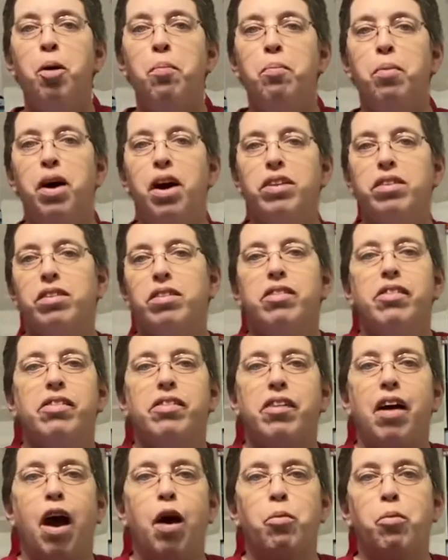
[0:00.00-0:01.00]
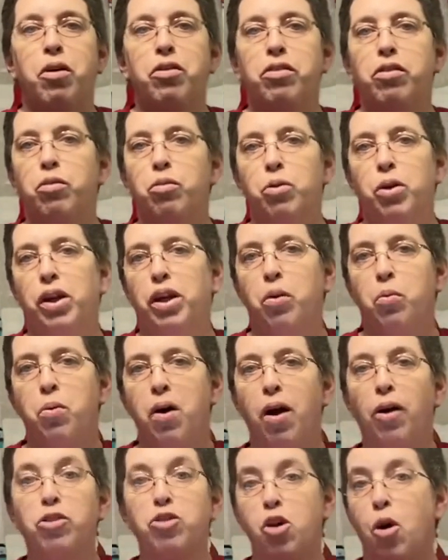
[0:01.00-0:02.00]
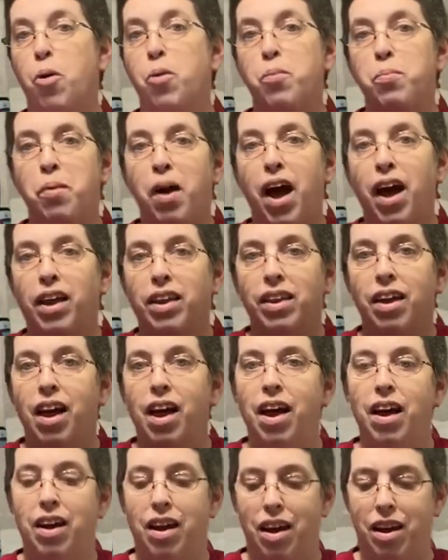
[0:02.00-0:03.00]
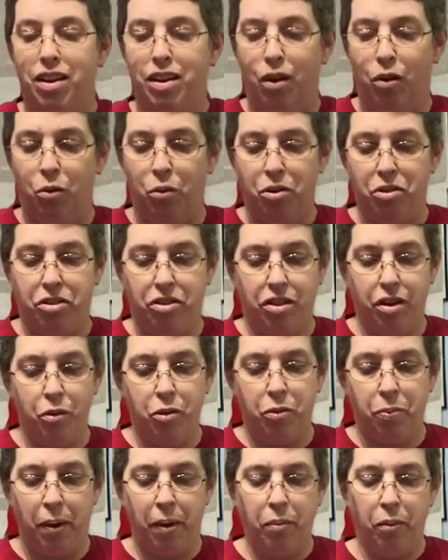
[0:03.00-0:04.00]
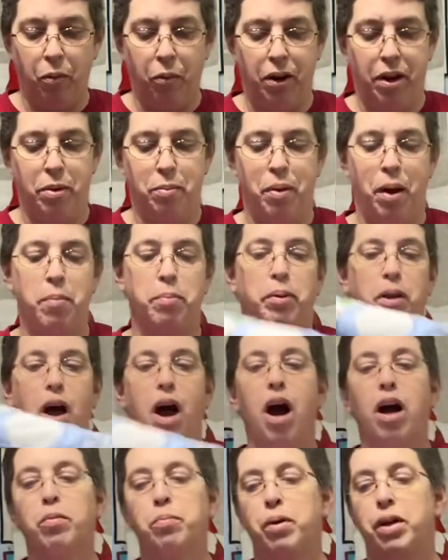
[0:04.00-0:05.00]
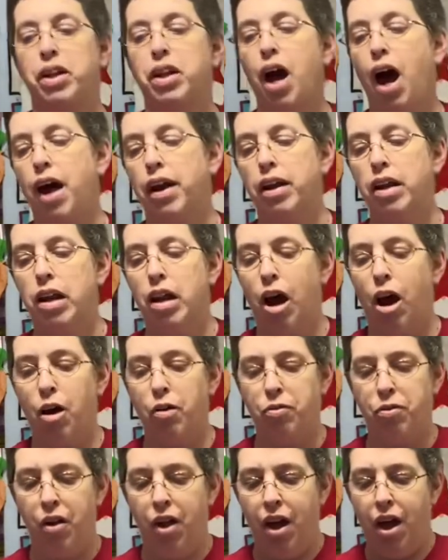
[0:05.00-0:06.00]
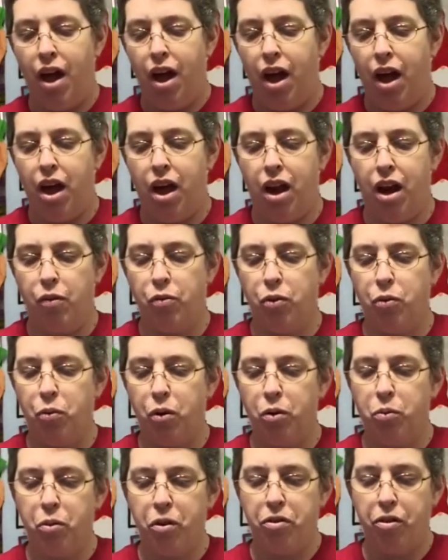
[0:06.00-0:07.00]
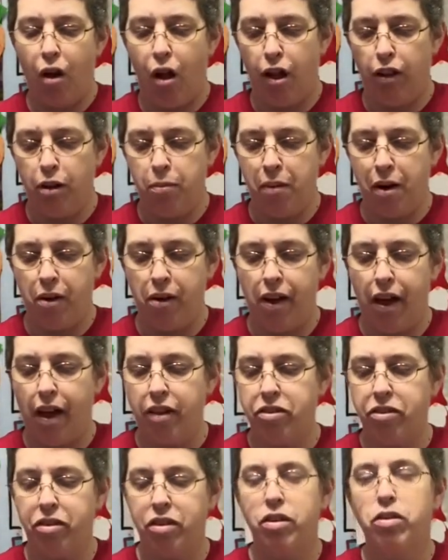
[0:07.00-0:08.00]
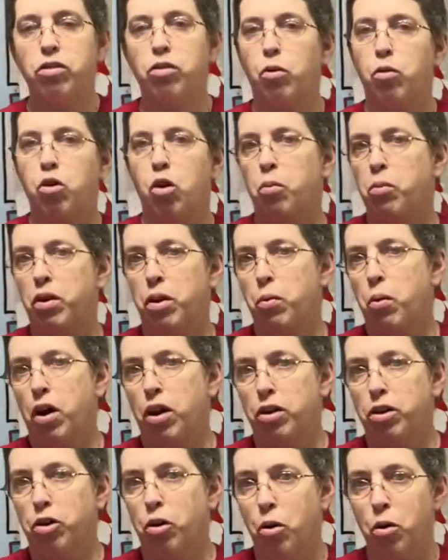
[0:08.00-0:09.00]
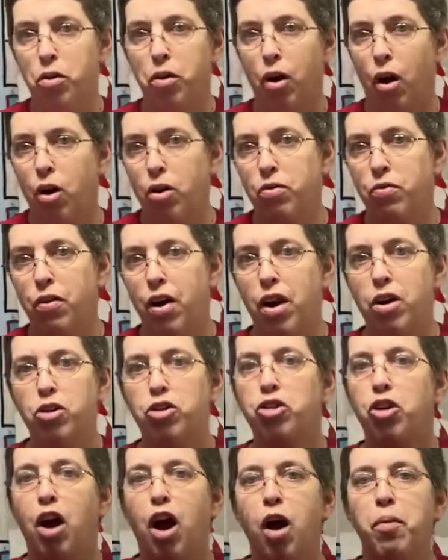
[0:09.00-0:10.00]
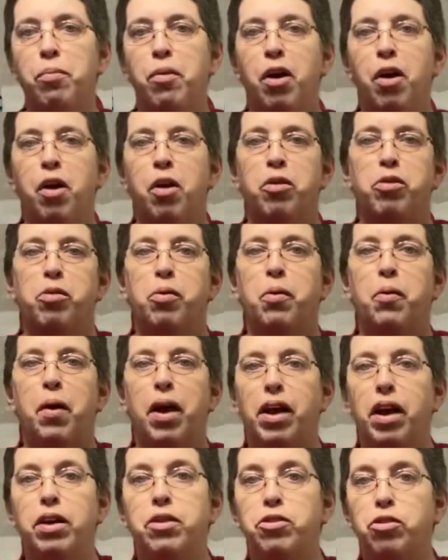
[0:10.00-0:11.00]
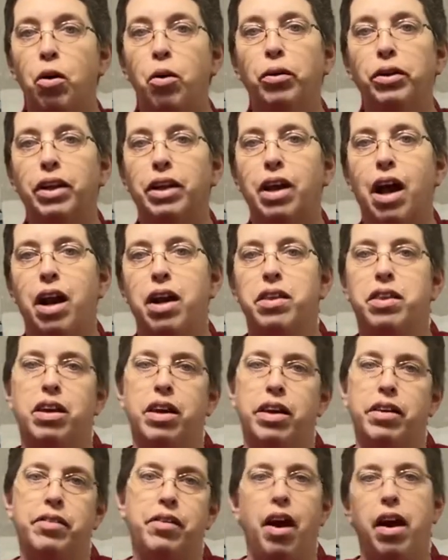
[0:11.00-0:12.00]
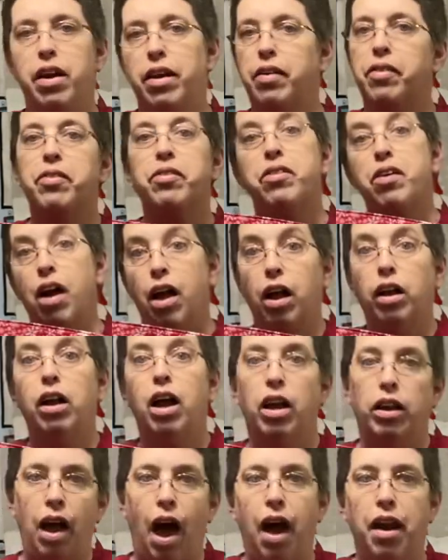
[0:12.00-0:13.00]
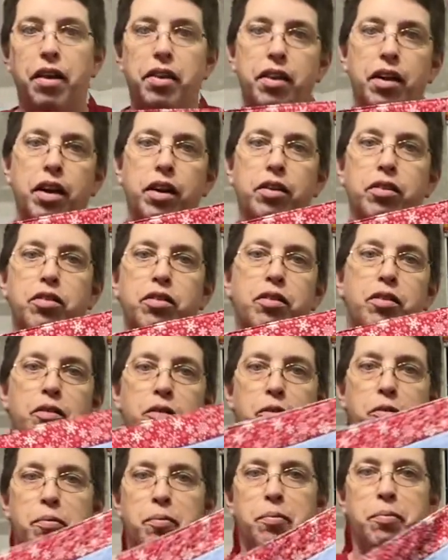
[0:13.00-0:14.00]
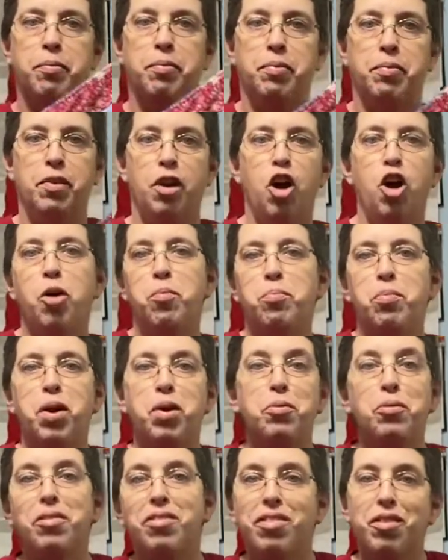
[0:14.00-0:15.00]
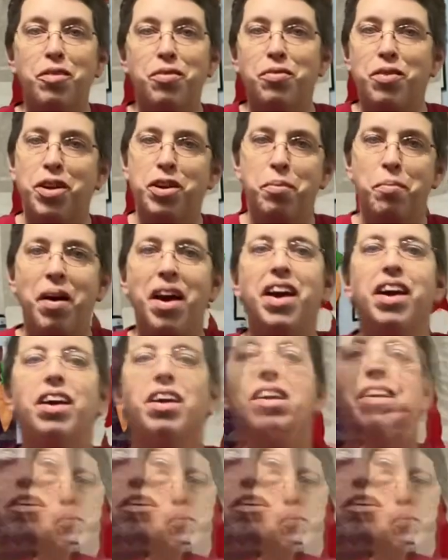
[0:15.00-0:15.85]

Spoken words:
But since I wasn't really well known back then, and there was people reading my blog, but not enough, and everyone was all about Etsy, so nobody wanted to go to the art fire shop. So while I sold a lot of things, I didn't sell a lot of things. But it was still fun to make.